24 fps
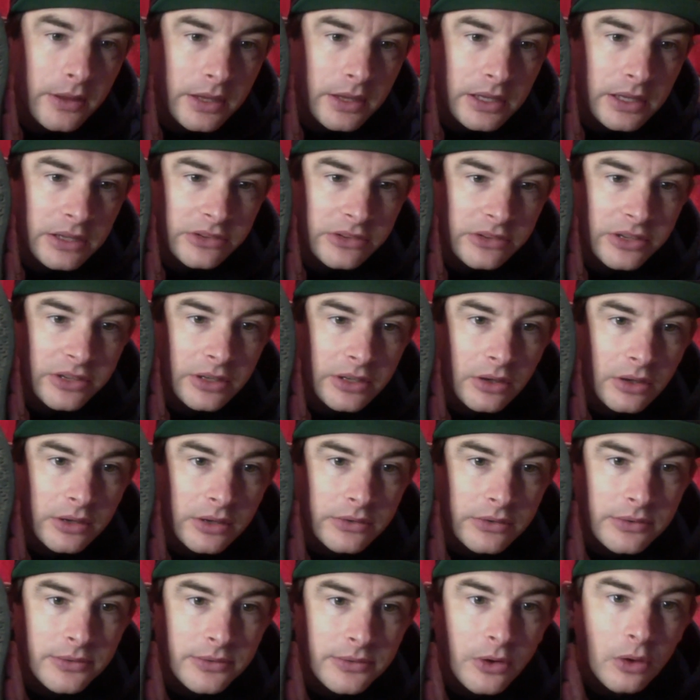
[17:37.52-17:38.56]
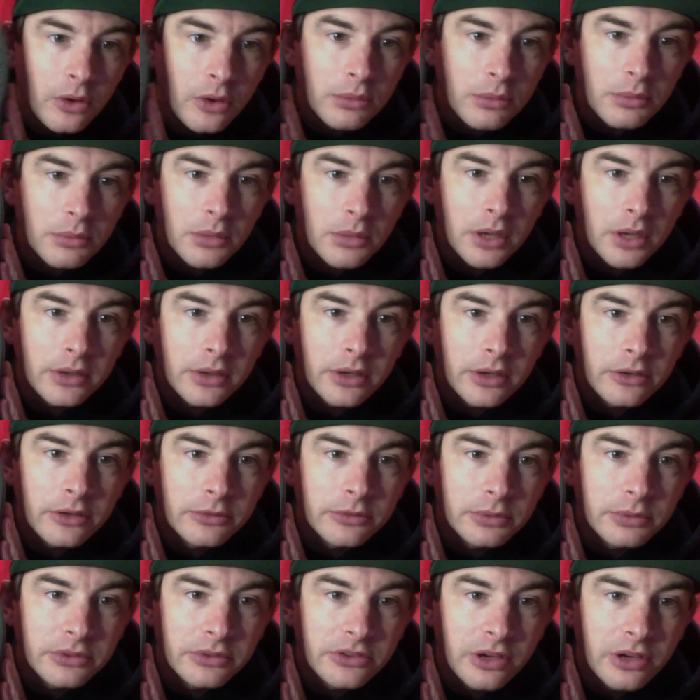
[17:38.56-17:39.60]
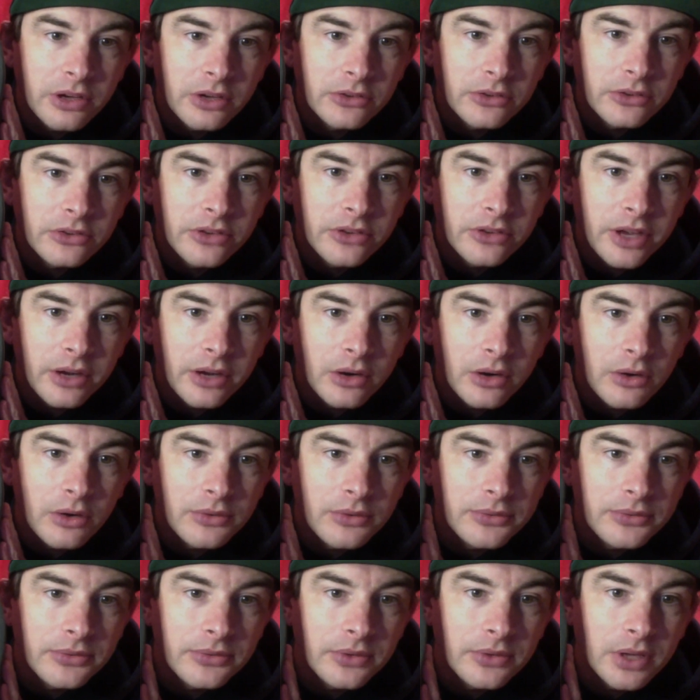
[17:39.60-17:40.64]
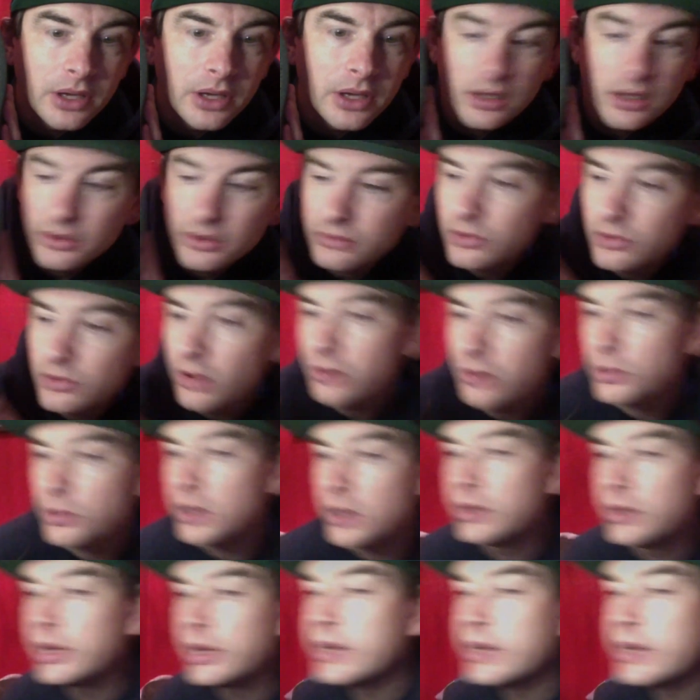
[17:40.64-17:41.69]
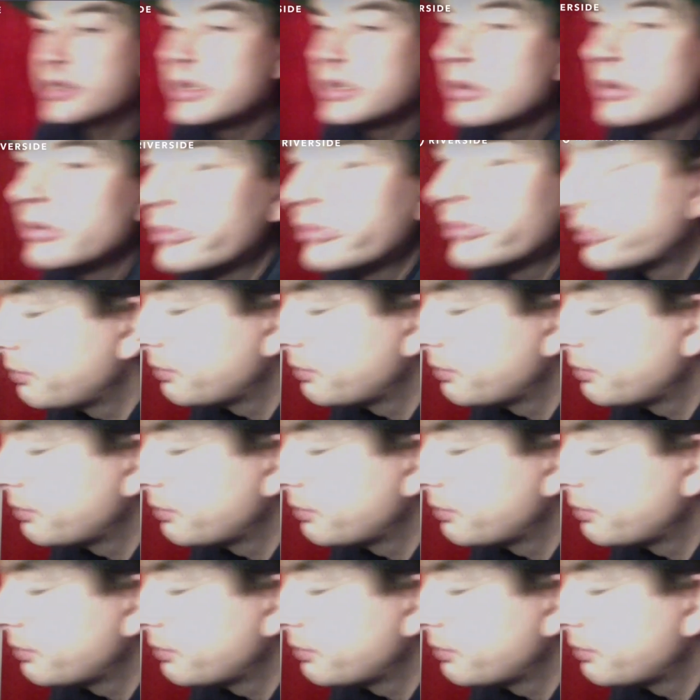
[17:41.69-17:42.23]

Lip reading: you can see like even the Vibram logo has been started to tear off, and the right one, it actually got to